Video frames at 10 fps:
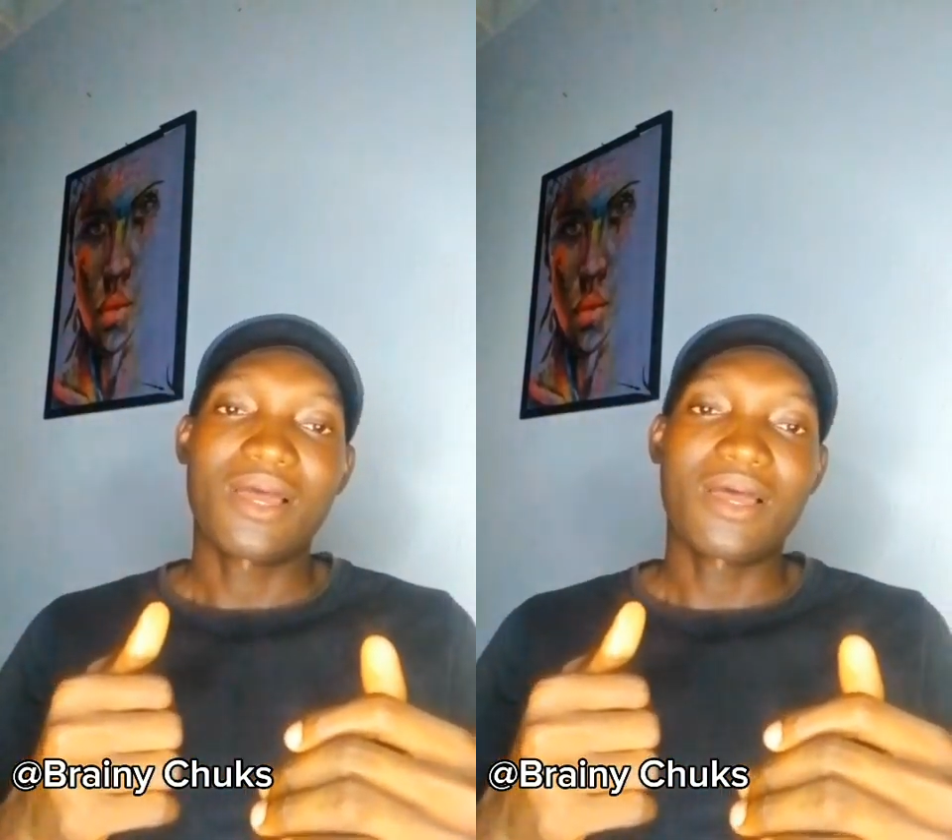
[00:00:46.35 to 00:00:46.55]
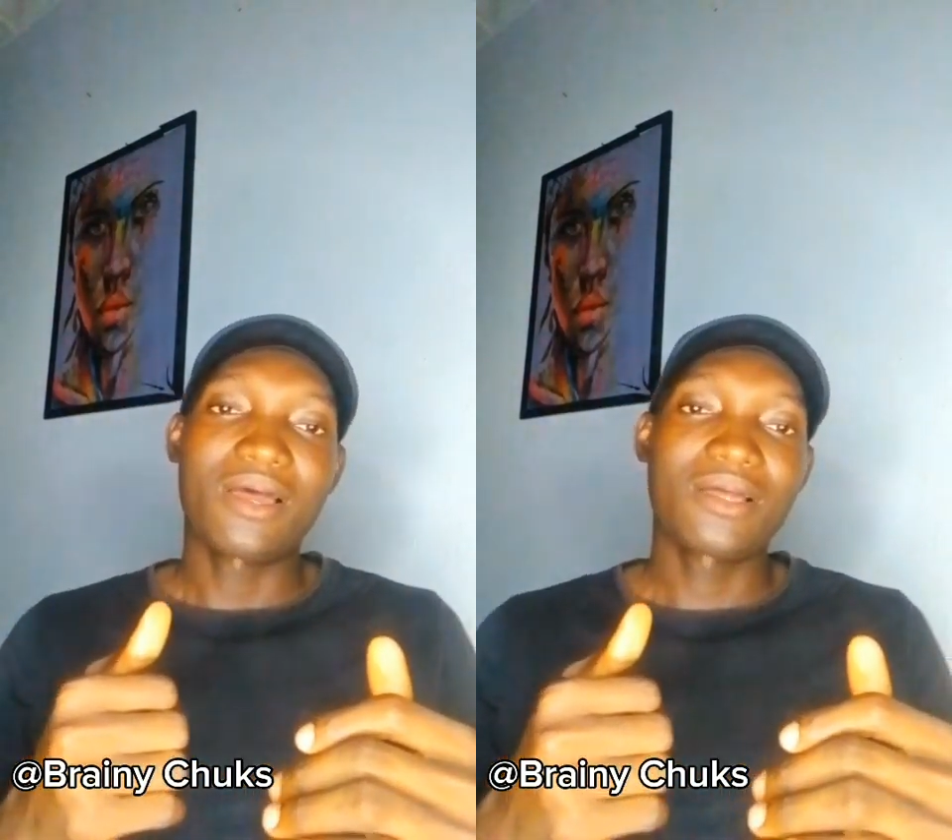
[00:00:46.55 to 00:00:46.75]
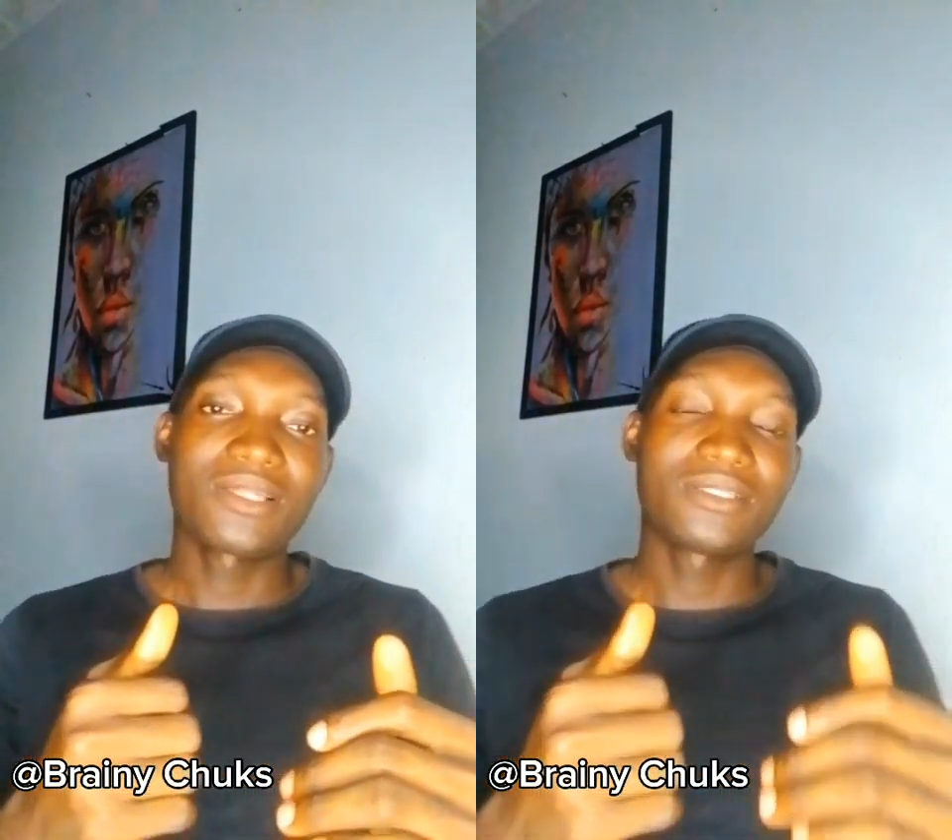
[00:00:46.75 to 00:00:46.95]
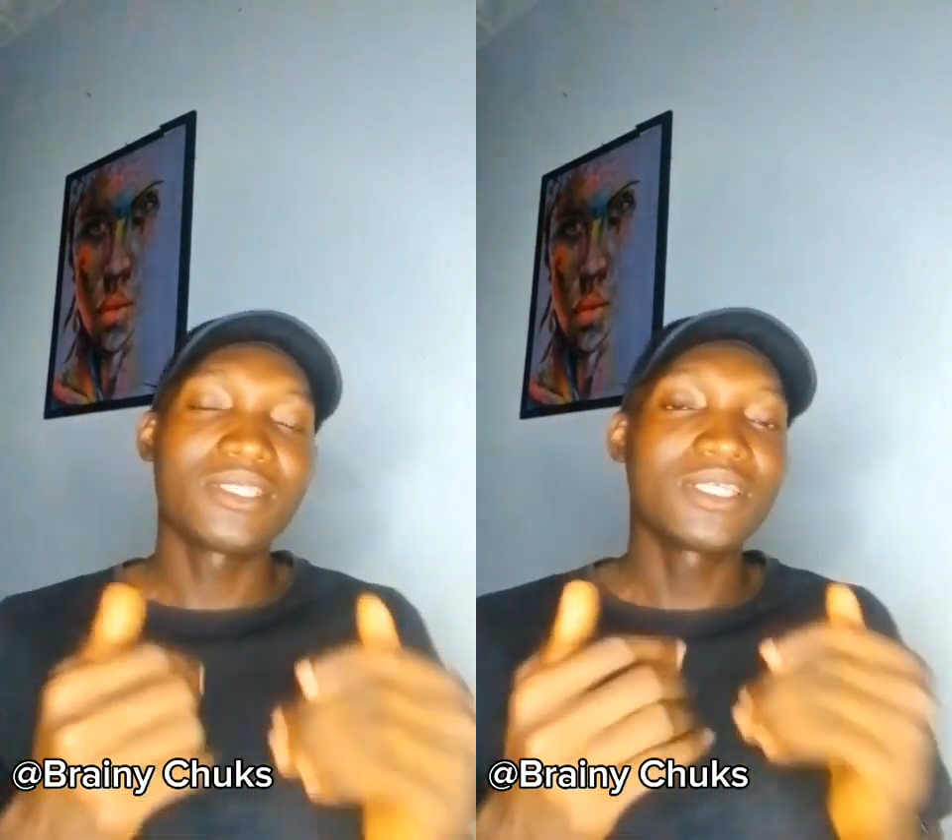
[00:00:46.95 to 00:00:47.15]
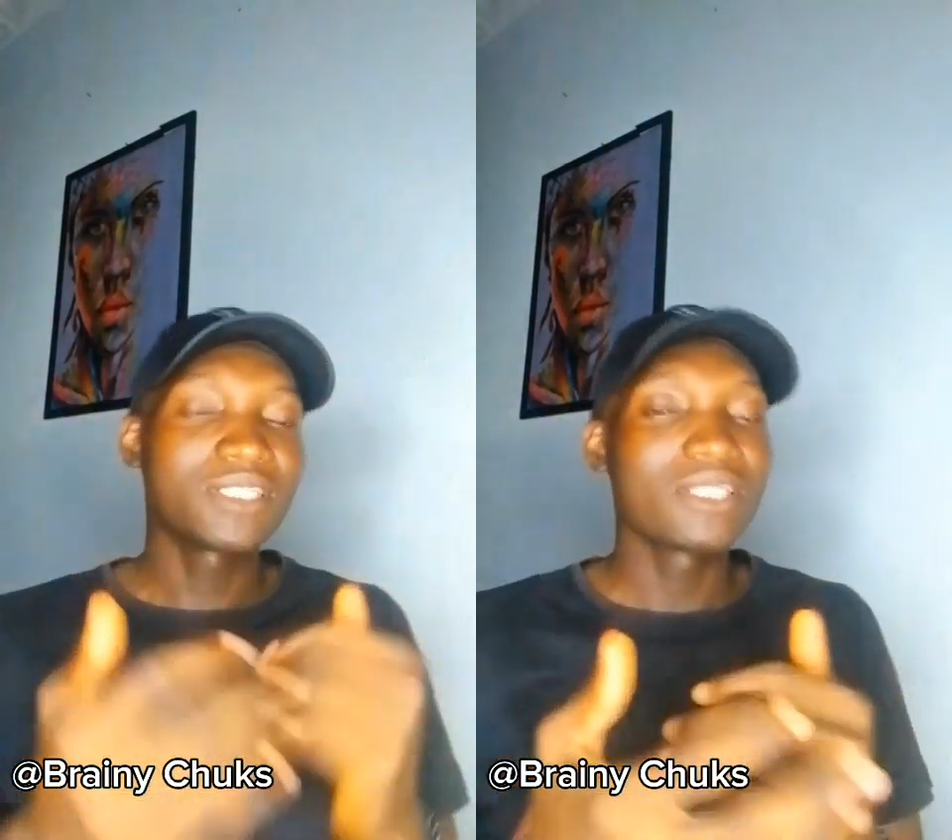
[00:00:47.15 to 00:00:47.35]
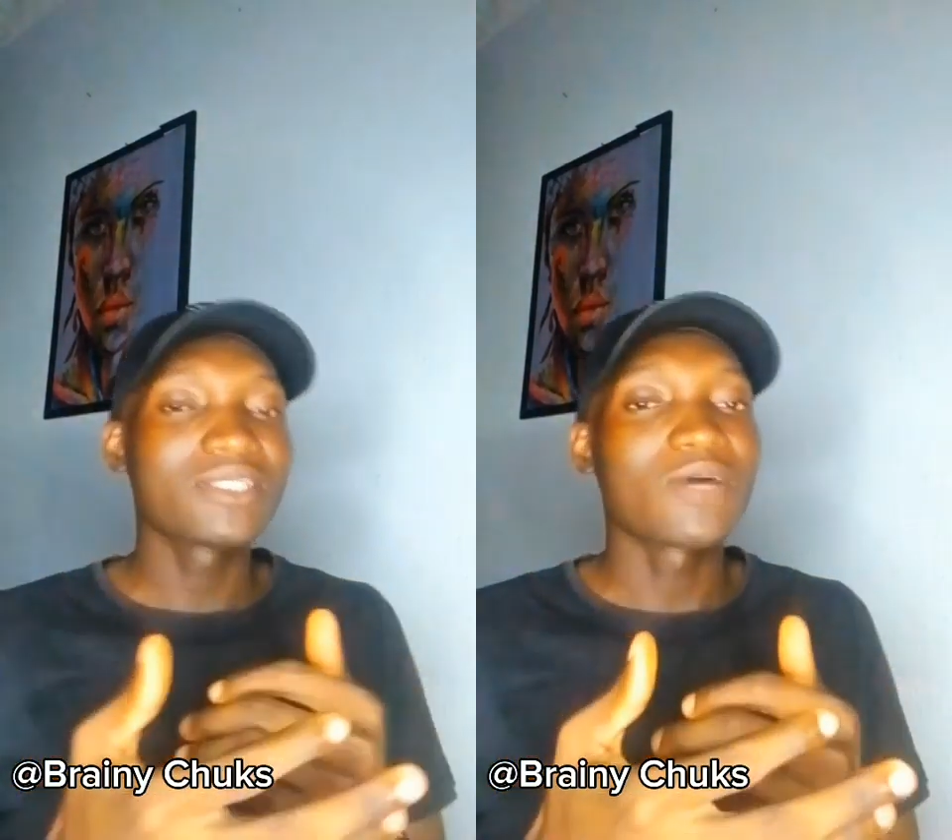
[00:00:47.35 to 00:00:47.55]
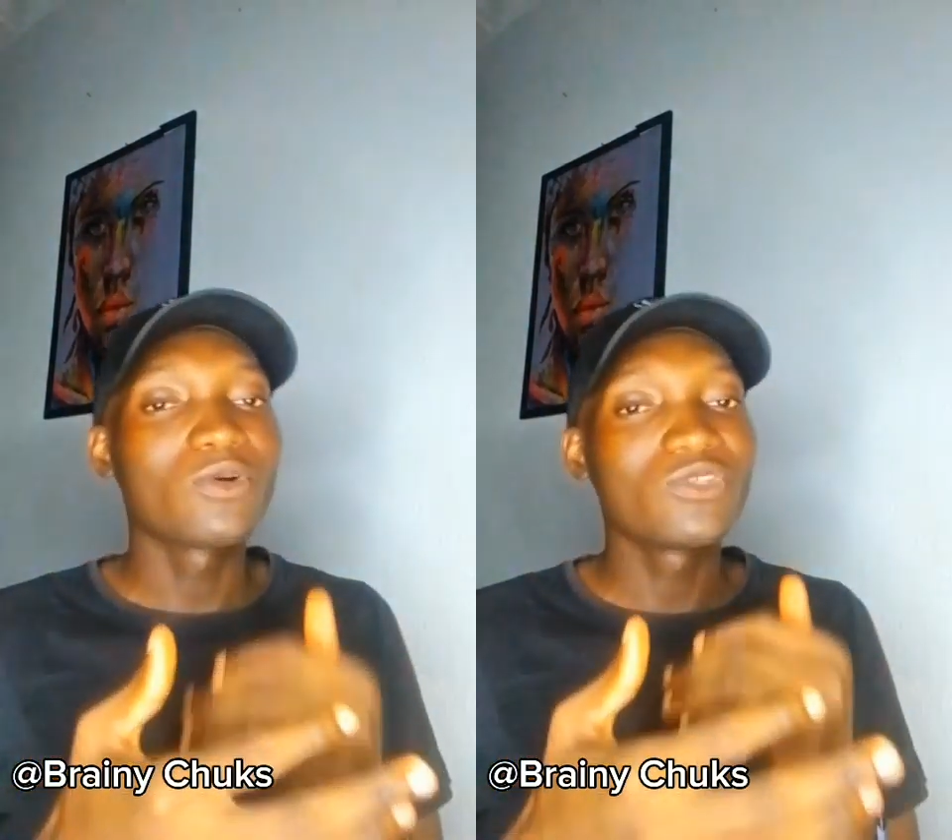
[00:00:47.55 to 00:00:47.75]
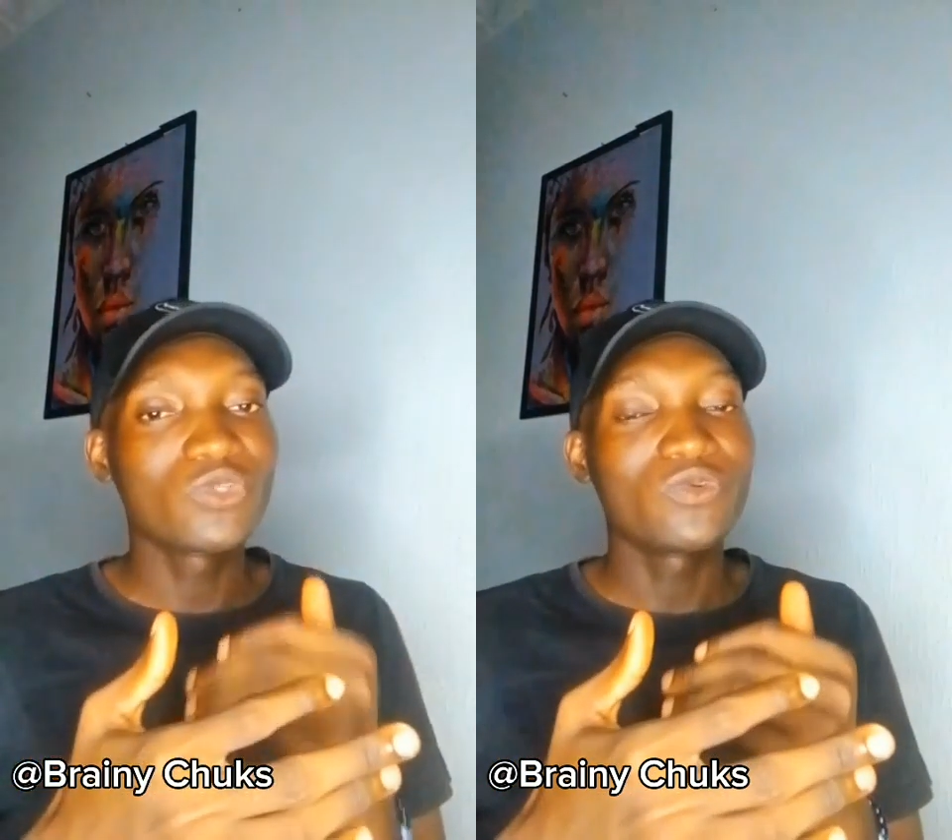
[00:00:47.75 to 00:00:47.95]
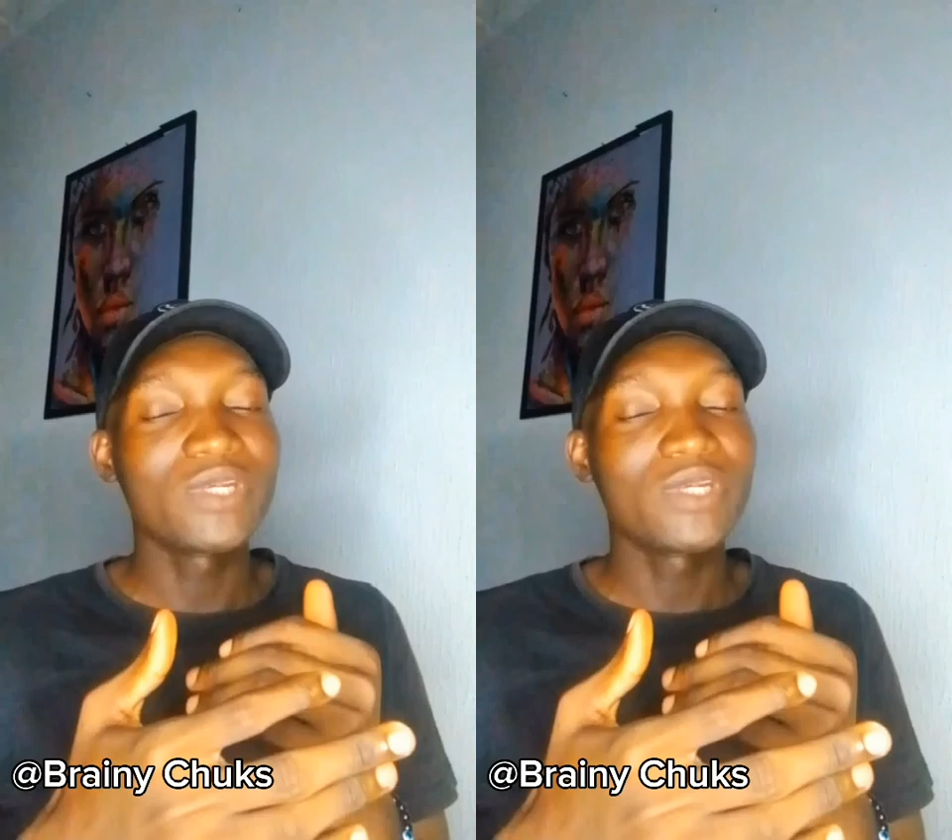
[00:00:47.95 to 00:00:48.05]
are the things I want to